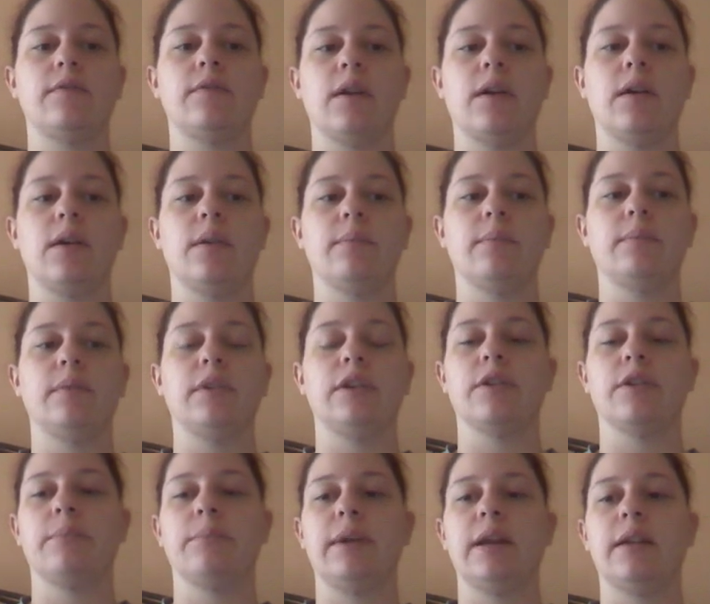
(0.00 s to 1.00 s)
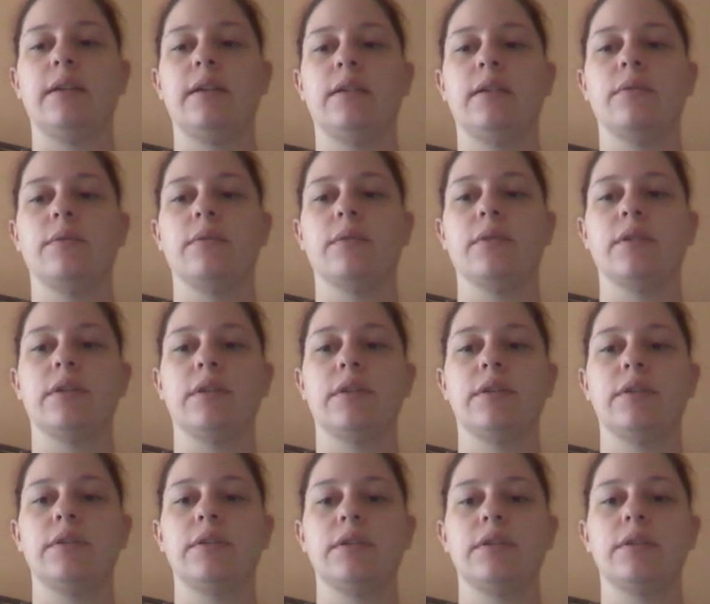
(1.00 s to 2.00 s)
from your pending
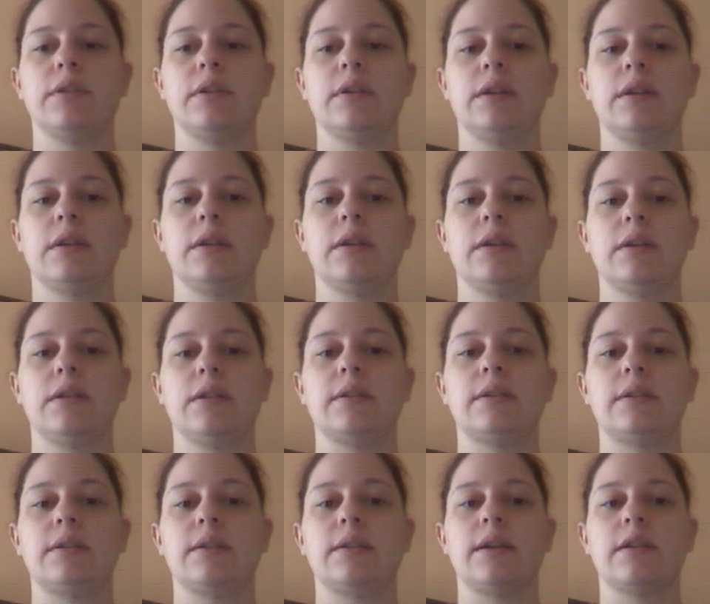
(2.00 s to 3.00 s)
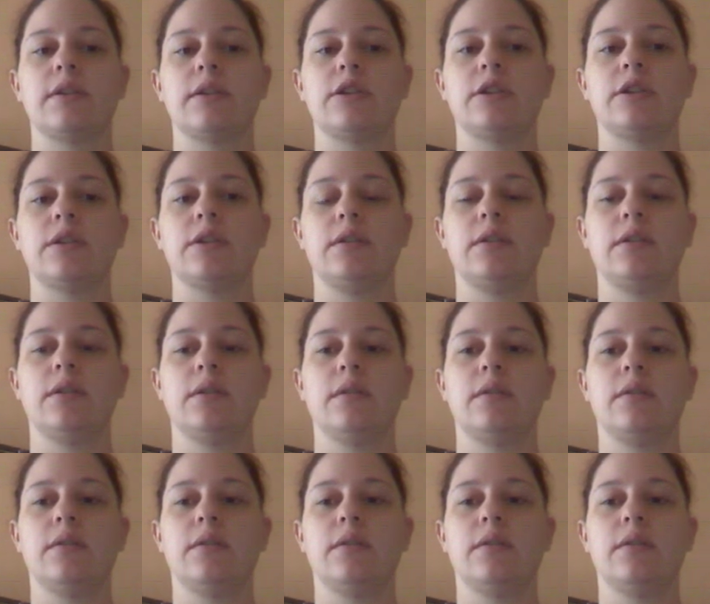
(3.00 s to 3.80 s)
orders section.